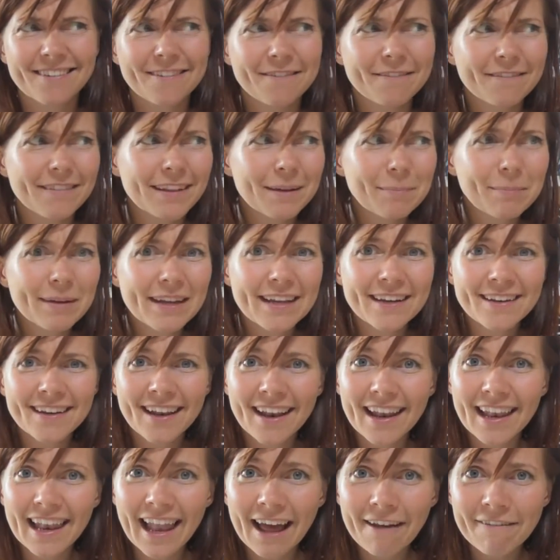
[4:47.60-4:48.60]
flippin'
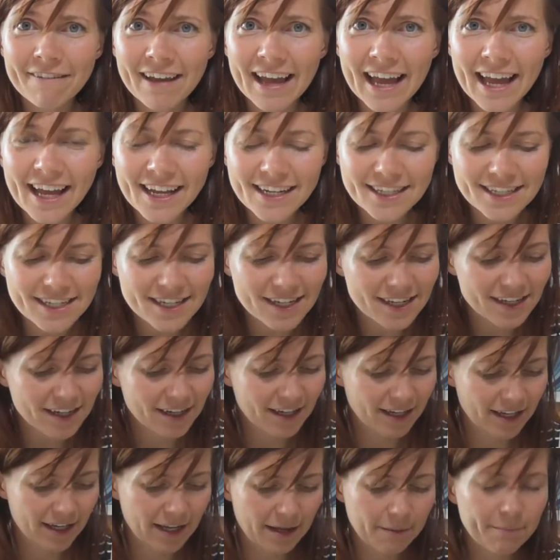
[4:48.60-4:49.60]
love it
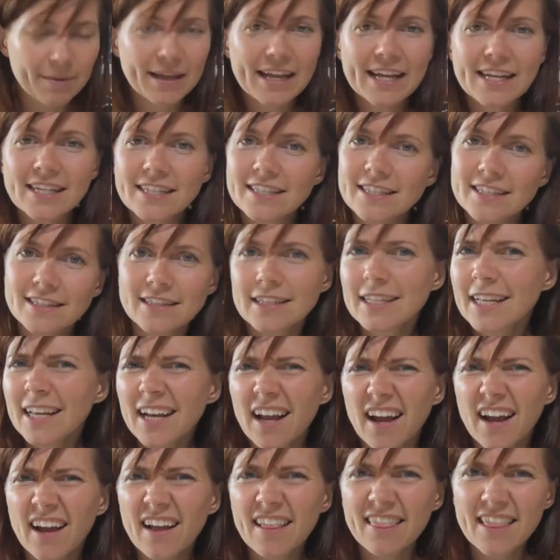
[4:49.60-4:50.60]
because, you
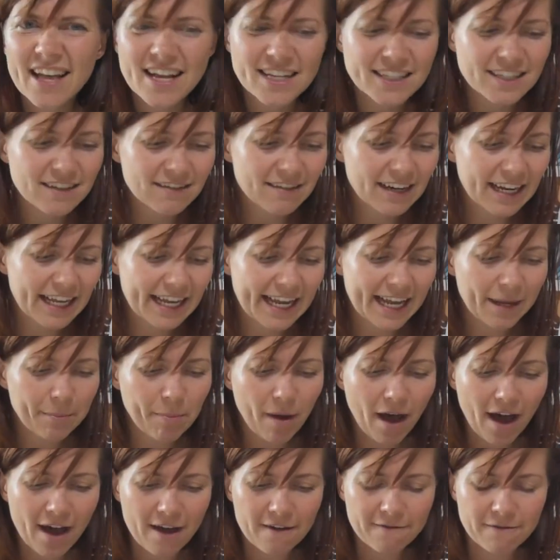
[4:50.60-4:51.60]
know, that's a really key
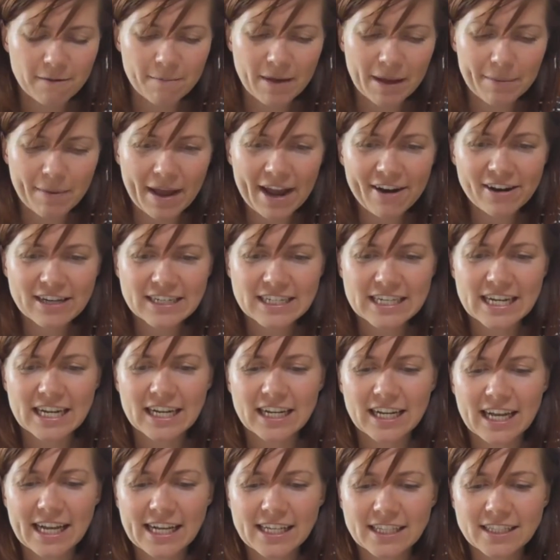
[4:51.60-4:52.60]
part for my
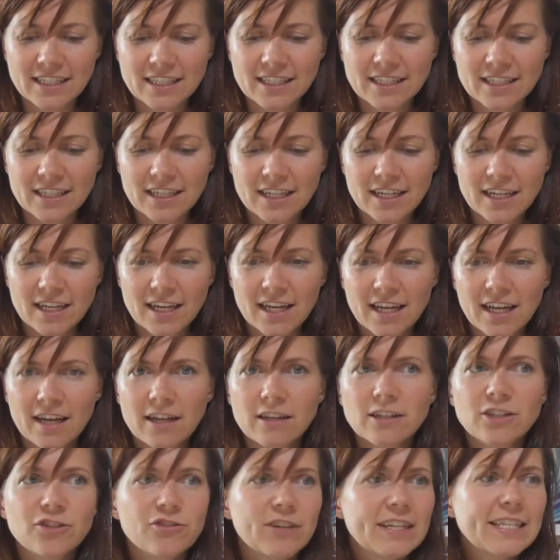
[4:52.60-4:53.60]
parenting is
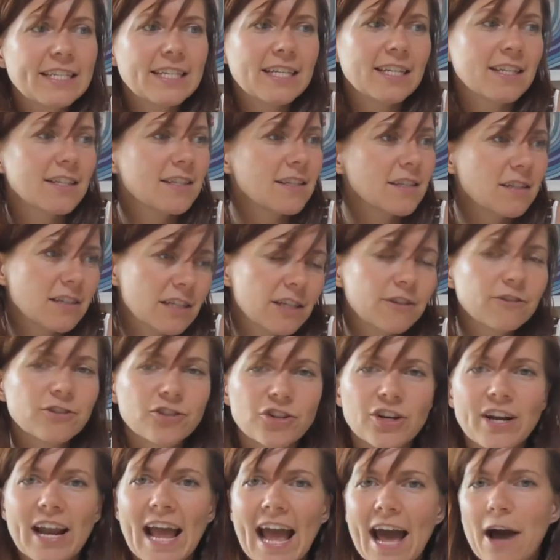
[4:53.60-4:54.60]
treating
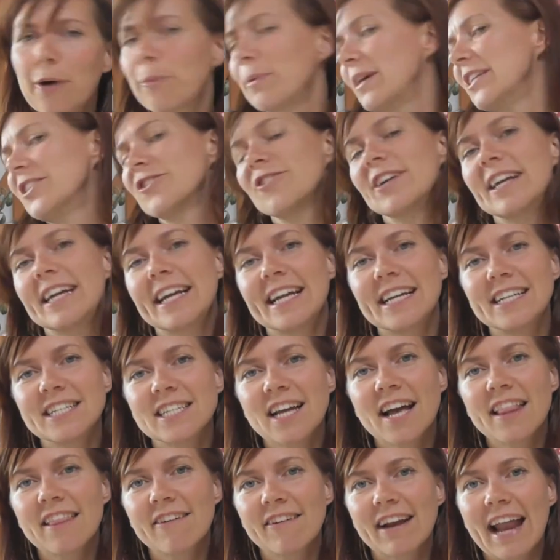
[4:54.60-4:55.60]
children how we treat each
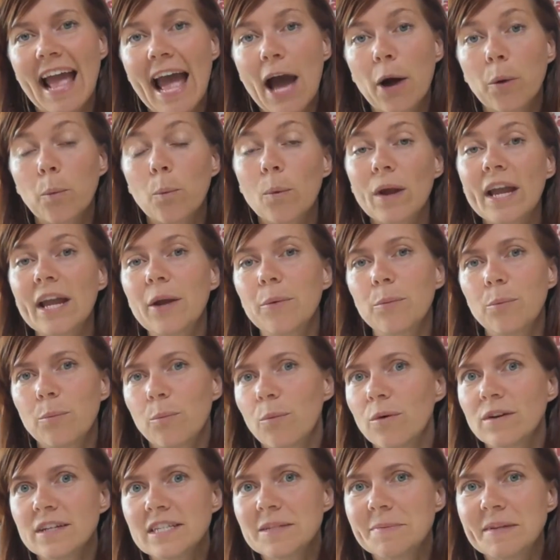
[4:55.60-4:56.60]
other and how we
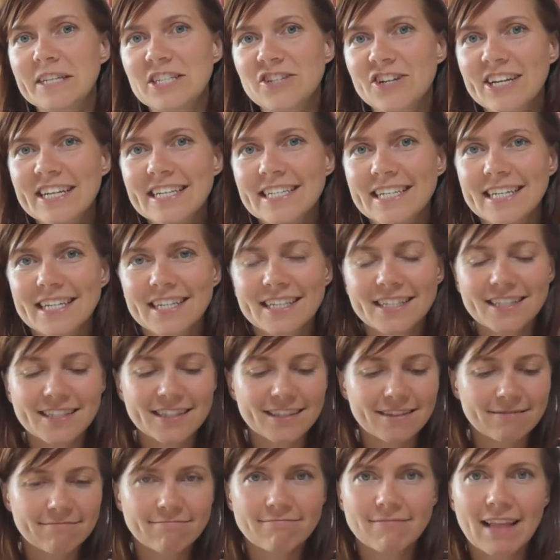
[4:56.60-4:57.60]
want to be treated
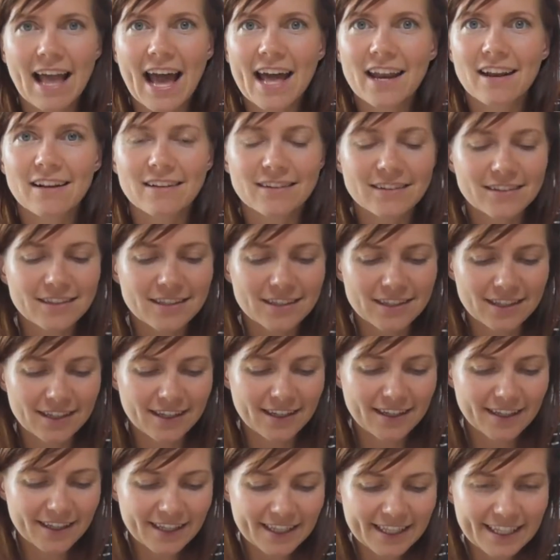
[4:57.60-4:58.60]
as adults.
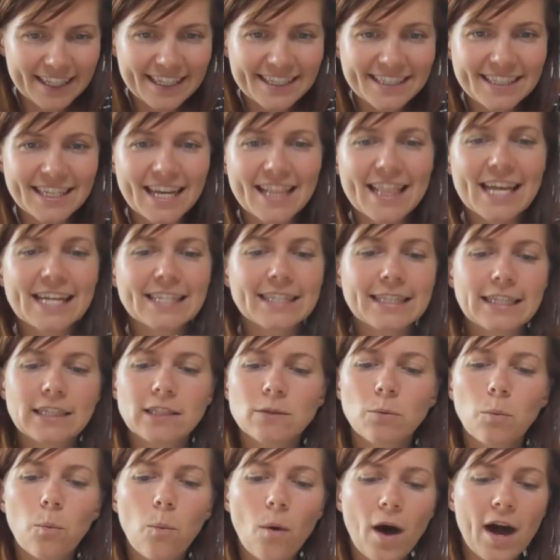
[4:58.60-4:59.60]
So there's this
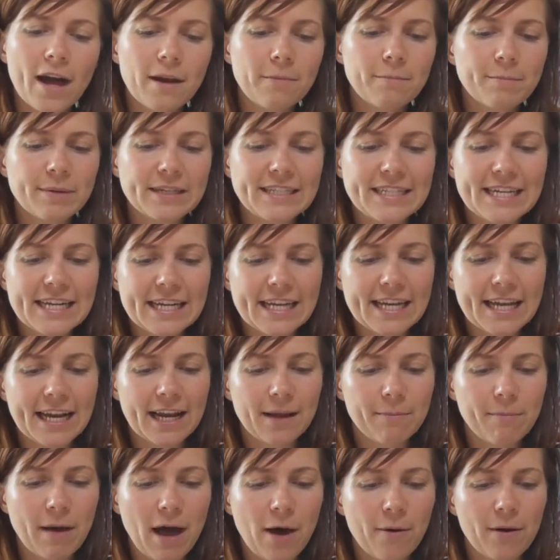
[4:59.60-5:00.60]
one
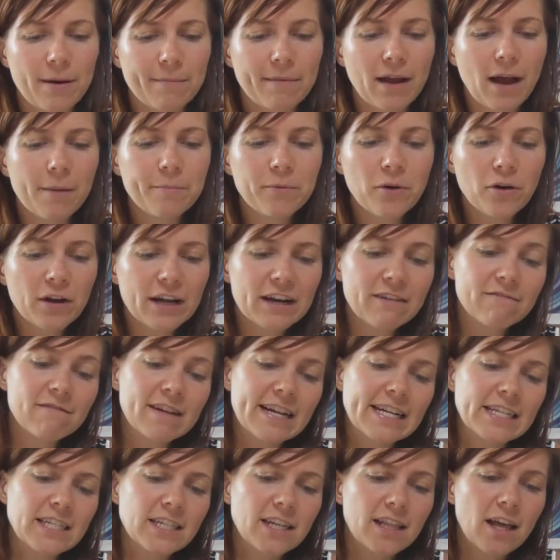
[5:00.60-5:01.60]
particular poem. I'm not going to
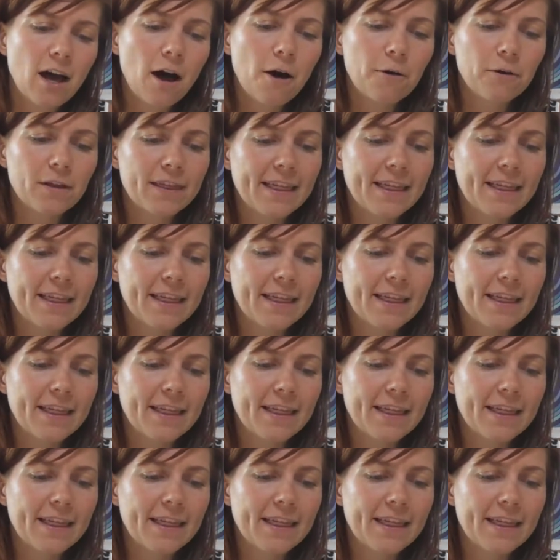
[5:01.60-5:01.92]
read you the whole